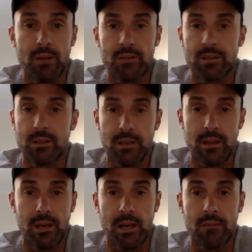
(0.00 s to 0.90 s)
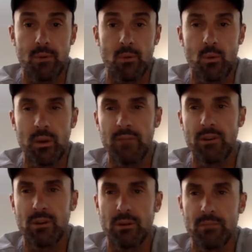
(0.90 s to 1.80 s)
Obviously, we've
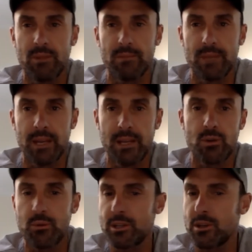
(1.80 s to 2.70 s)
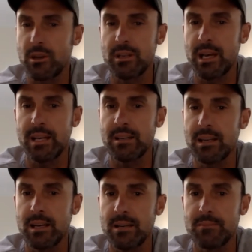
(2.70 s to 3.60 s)
got an initial return date
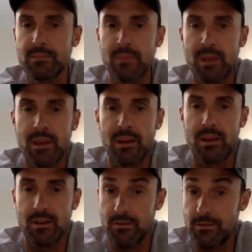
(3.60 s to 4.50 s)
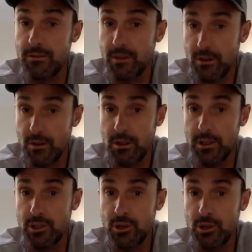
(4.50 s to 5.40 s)
of early
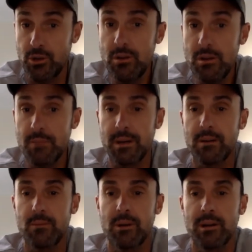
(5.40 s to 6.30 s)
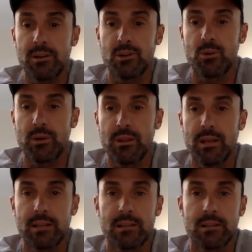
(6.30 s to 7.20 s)
June, but we're unsure whether
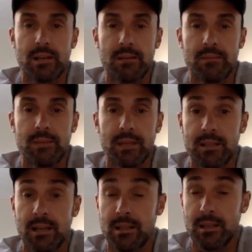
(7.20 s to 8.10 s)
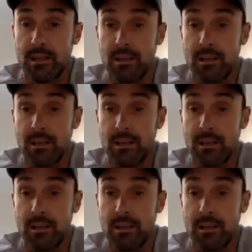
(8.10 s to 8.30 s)
that's exactly